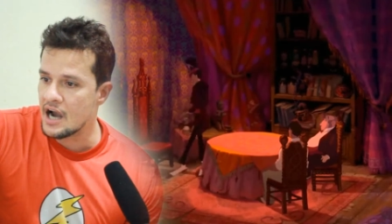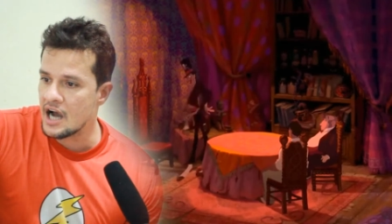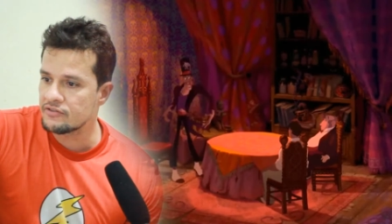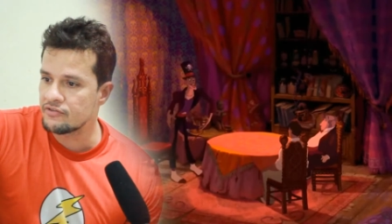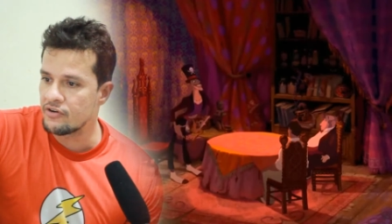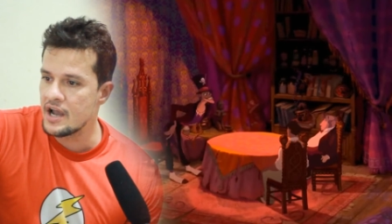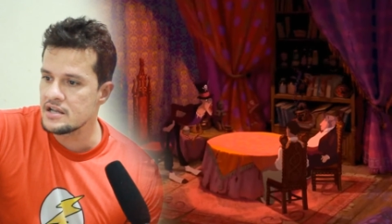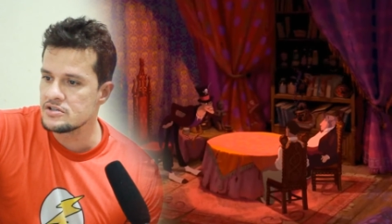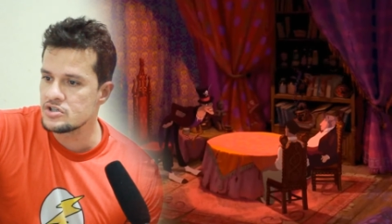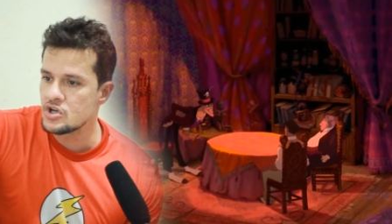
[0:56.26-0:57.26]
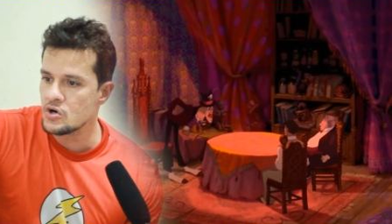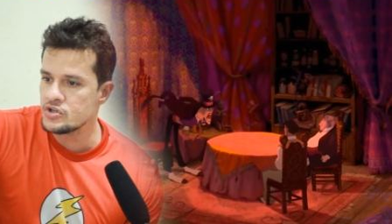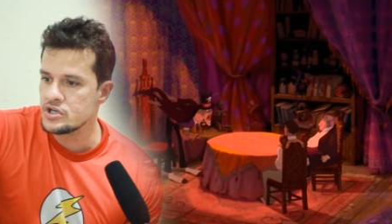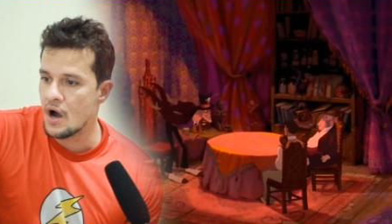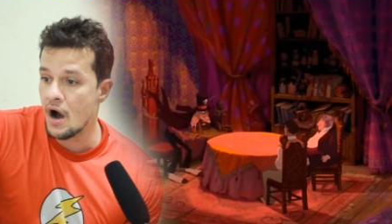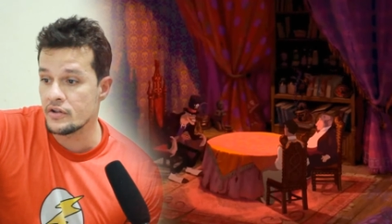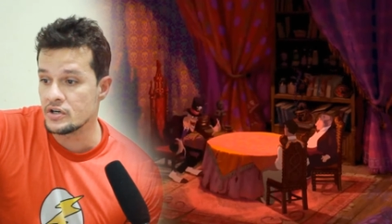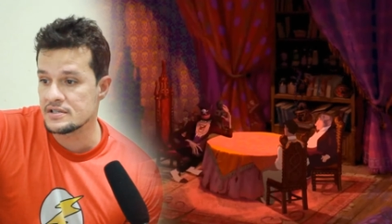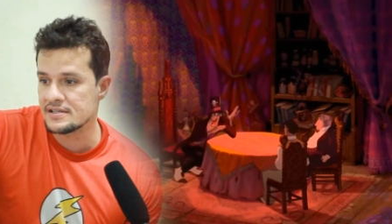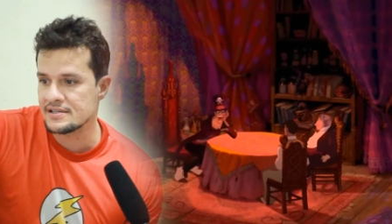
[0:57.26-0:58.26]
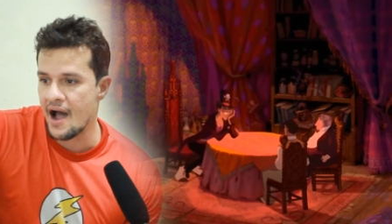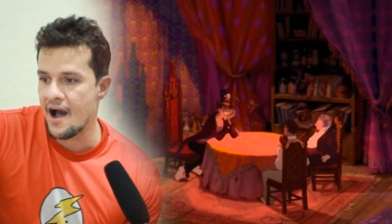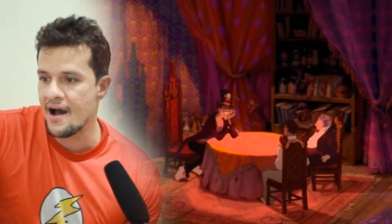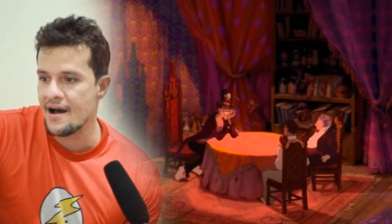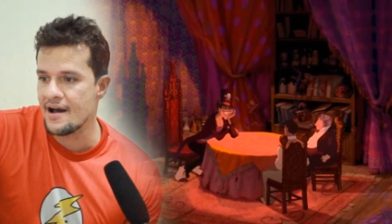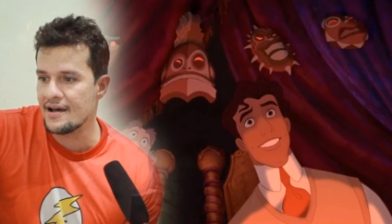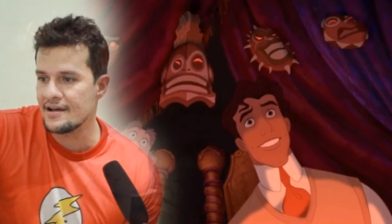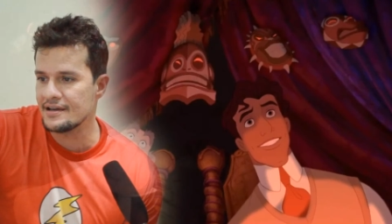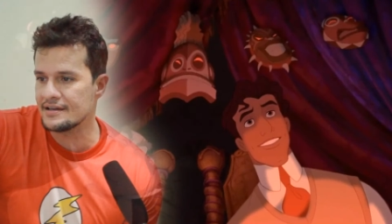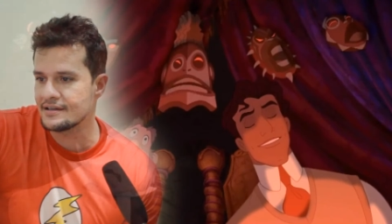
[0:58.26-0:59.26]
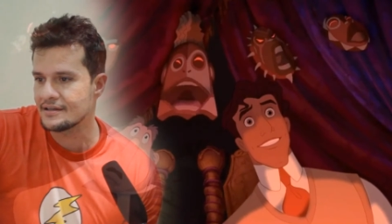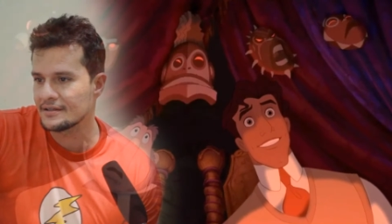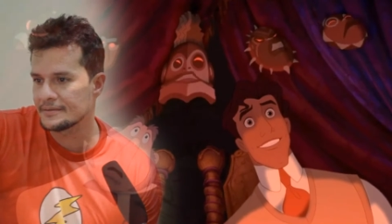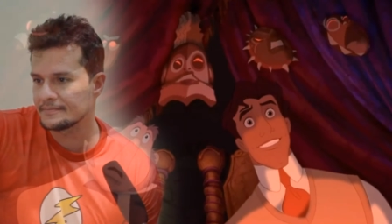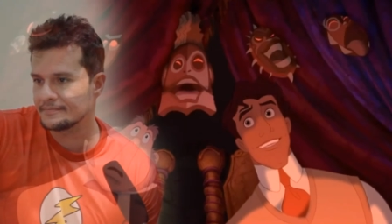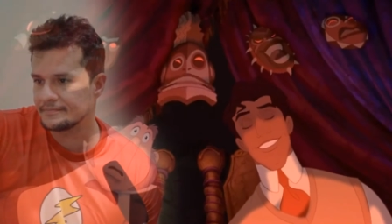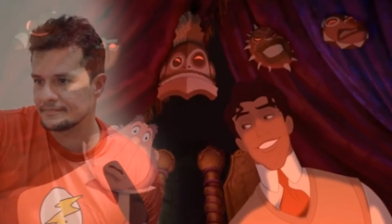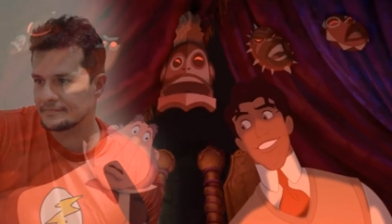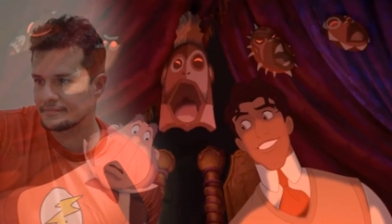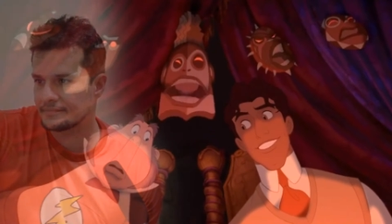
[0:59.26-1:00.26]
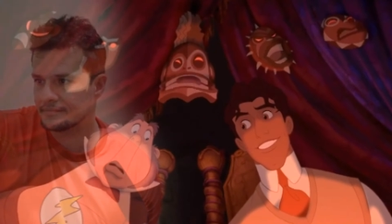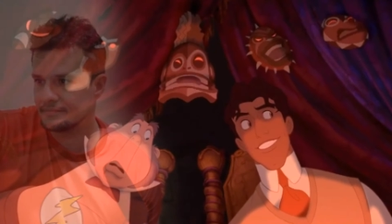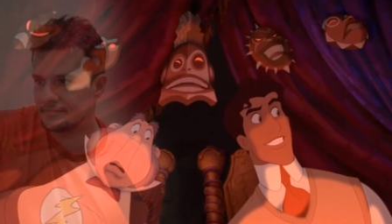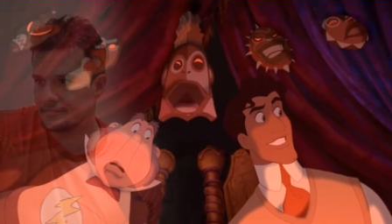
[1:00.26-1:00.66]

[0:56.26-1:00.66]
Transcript: got friends on the other side. He's got friends on